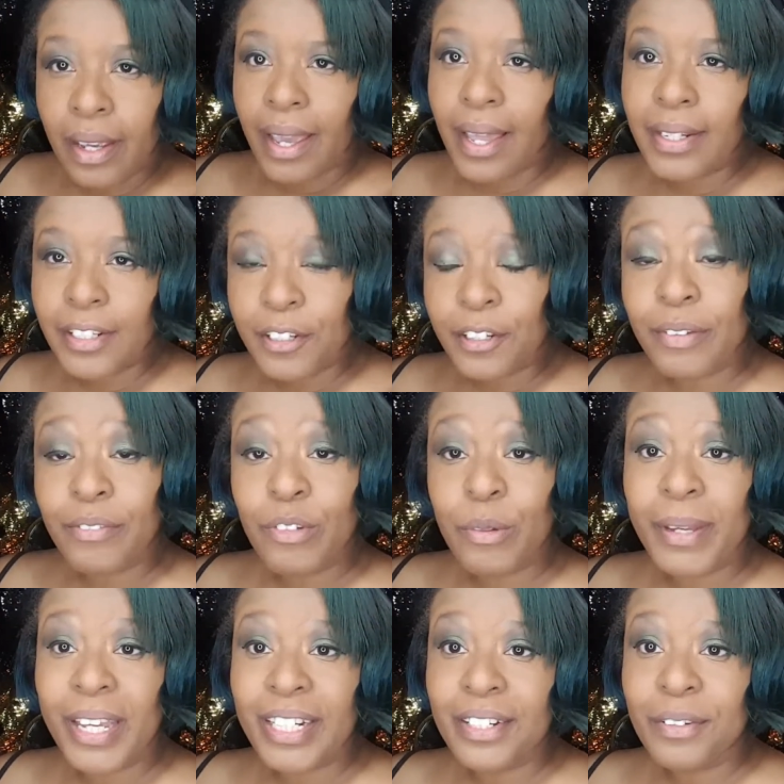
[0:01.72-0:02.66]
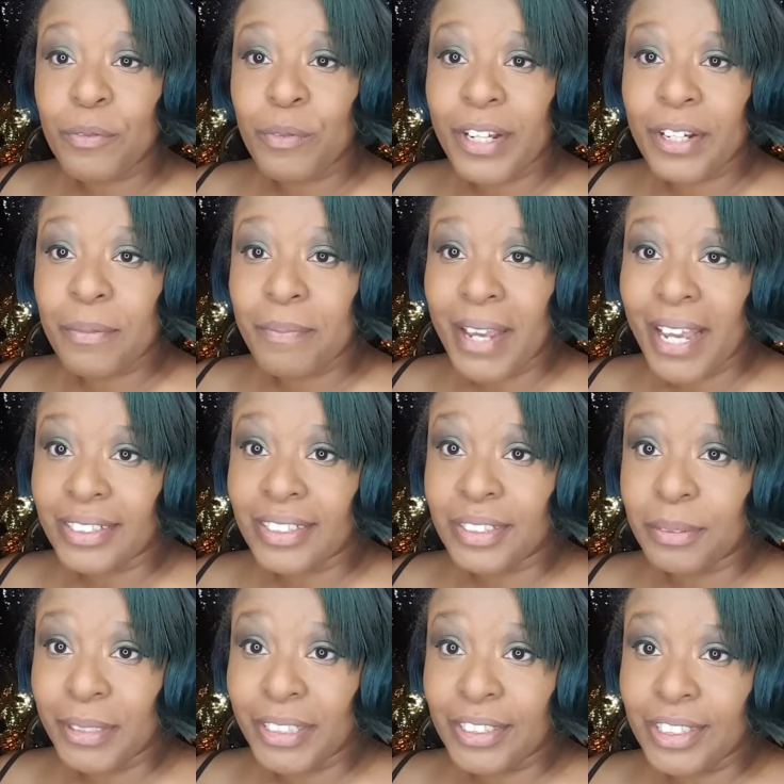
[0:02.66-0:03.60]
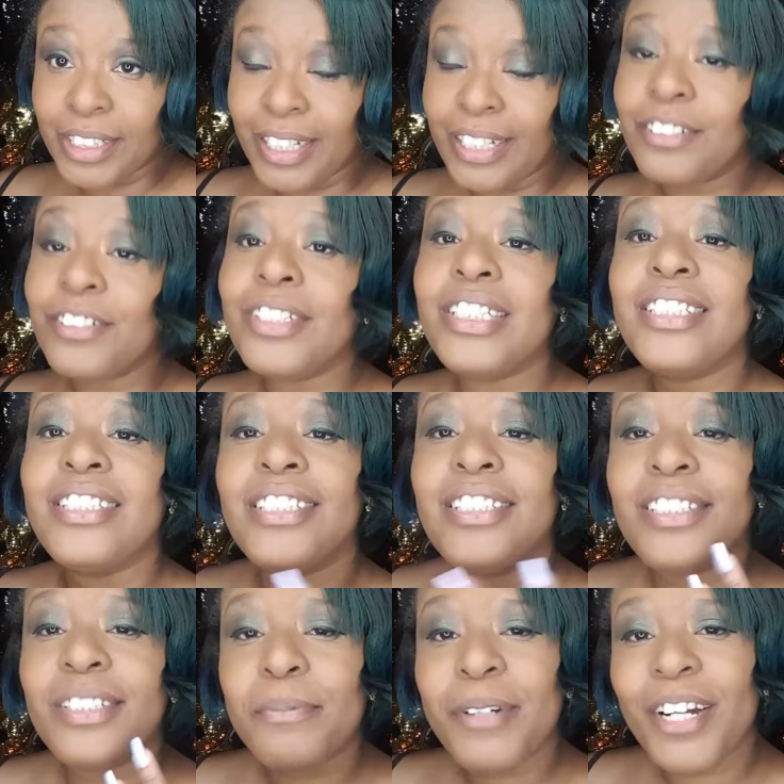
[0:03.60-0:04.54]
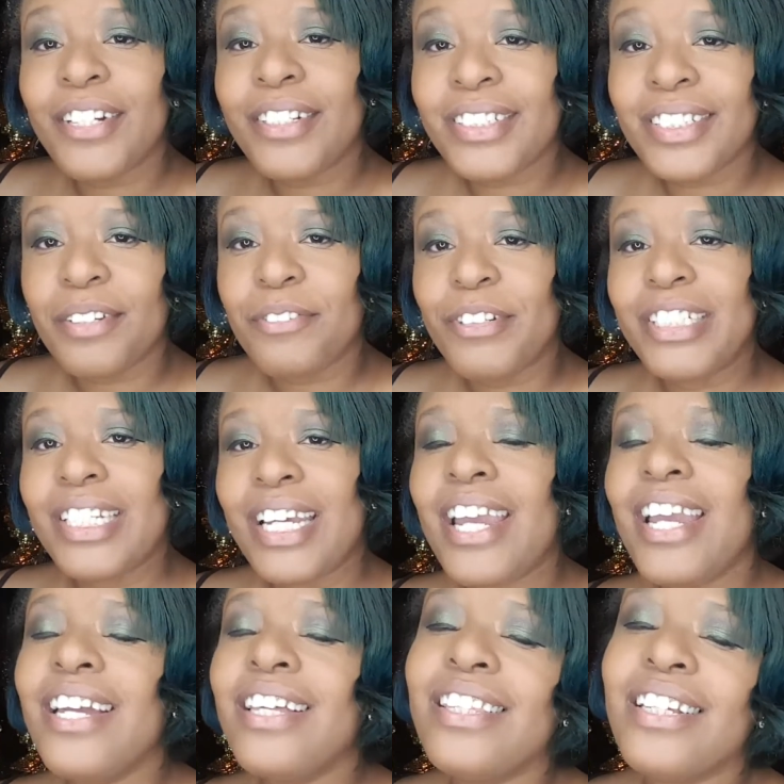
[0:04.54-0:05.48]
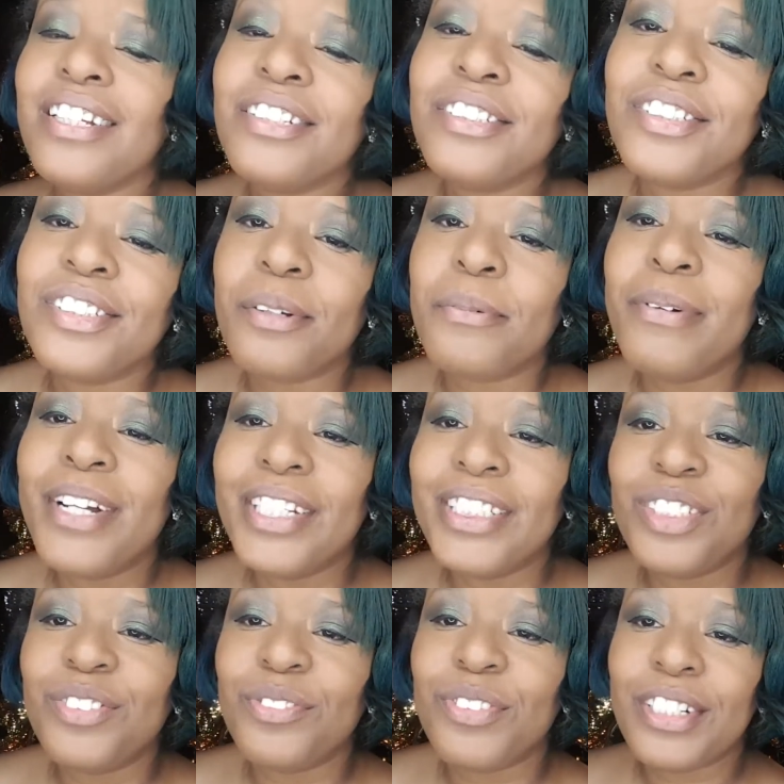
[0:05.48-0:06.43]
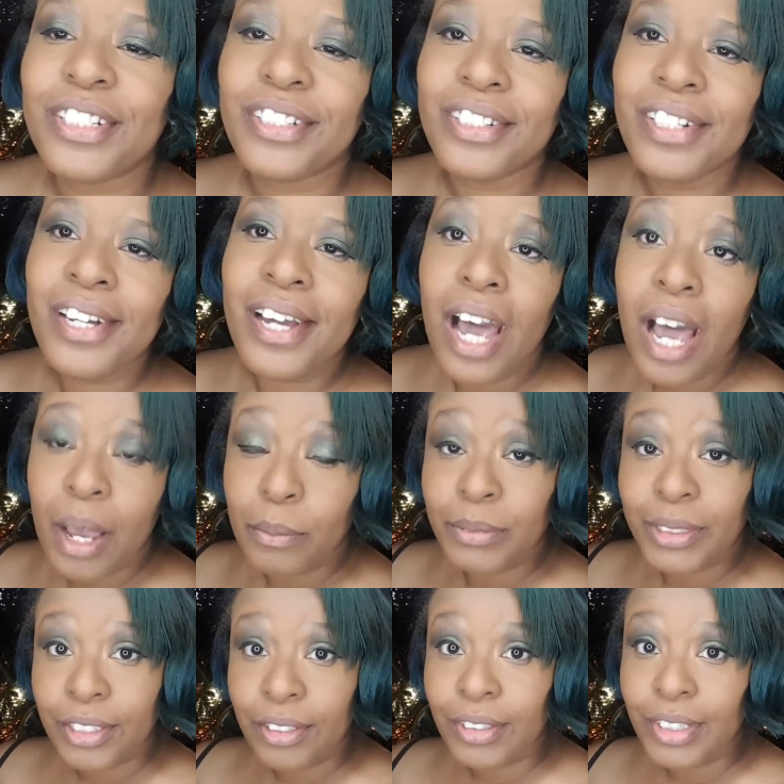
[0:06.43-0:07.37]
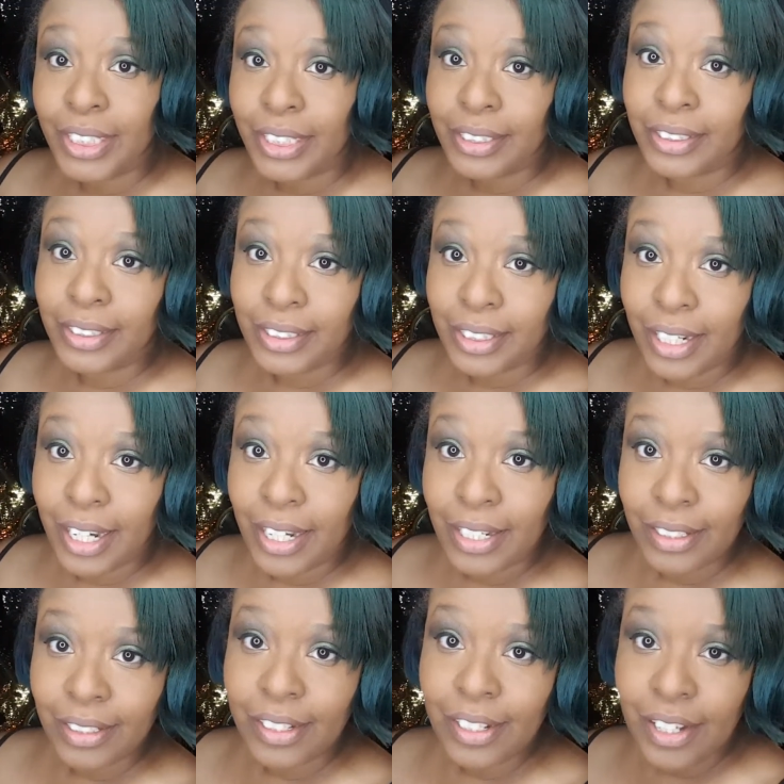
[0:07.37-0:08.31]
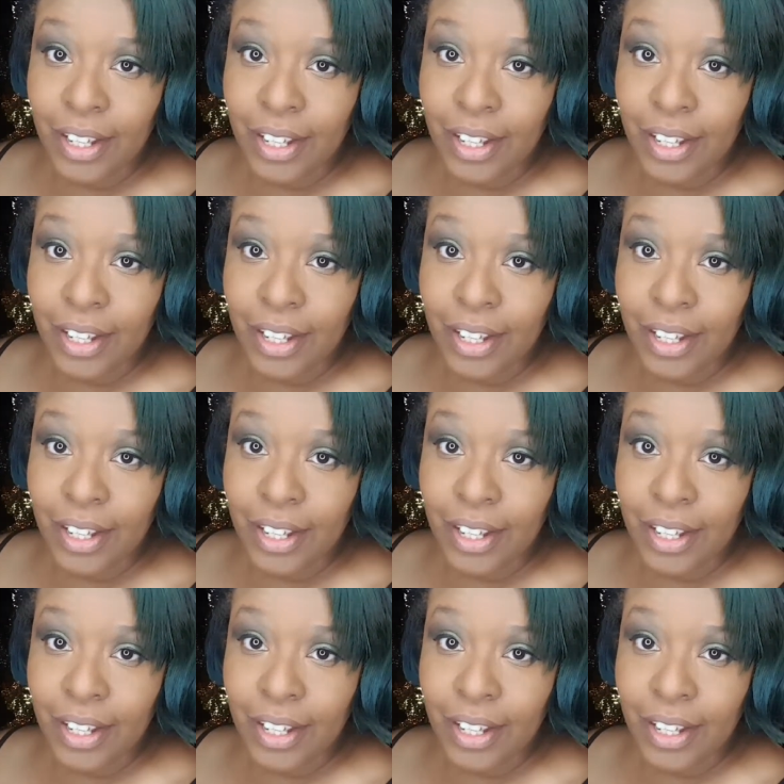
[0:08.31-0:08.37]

Hello everybody and welcome back to my channel. This is Damaris Everyday and thank you so much for tuning in tonight.